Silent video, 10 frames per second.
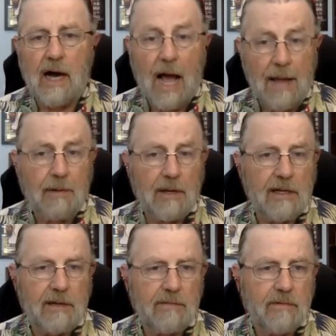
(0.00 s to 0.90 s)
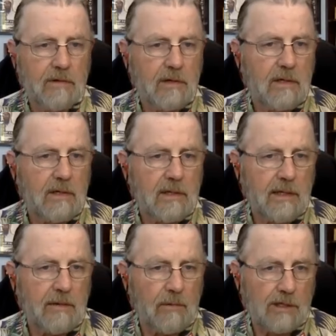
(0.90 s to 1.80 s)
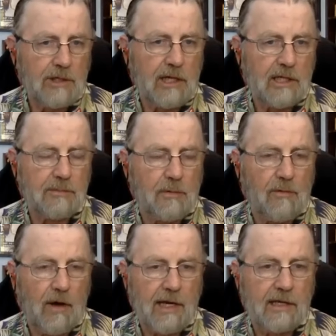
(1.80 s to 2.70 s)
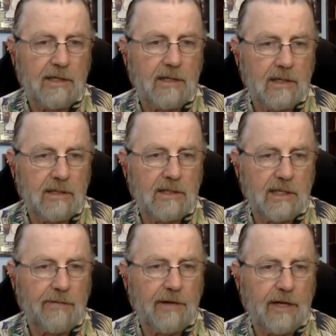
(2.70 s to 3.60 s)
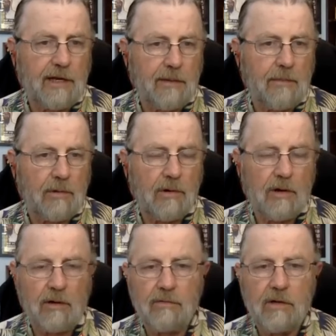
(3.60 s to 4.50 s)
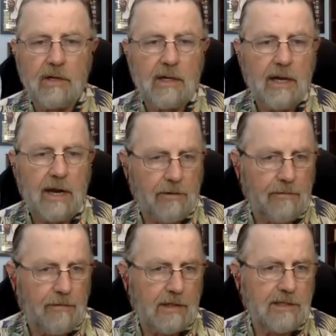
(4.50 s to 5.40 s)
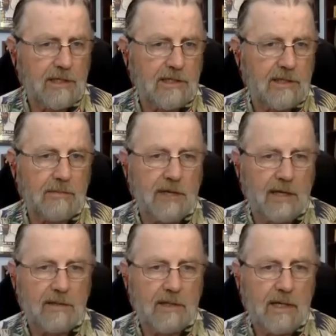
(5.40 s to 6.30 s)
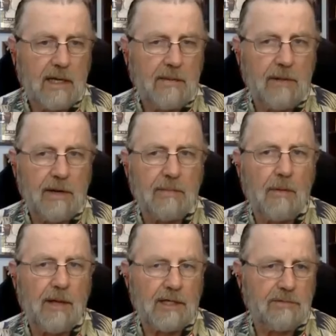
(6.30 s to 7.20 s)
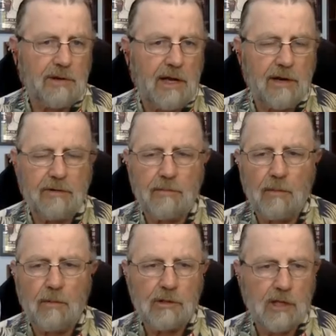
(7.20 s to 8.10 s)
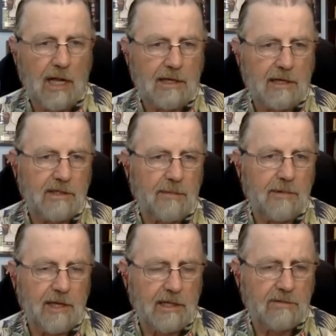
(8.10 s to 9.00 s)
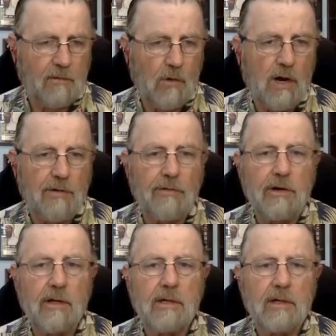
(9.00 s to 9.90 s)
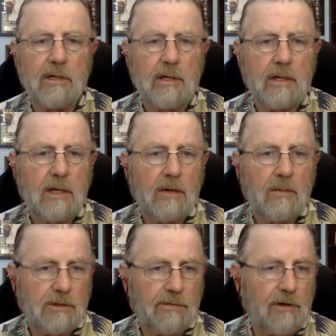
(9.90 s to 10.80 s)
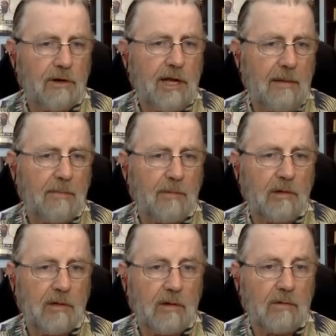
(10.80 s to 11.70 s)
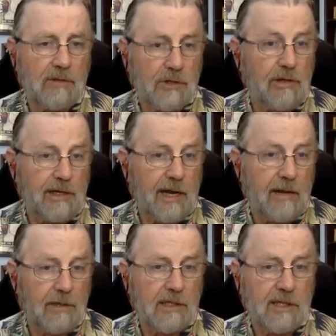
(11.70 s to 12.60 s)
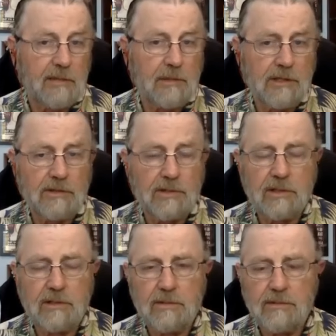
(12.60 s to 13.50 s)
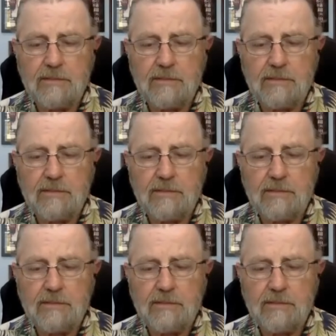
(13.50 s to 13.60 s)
I believe that Russia has provided a significant number of air defense systems, at minimum S-300, but most likely some of the S-400, which are very capable of shooting down ballistic missiles.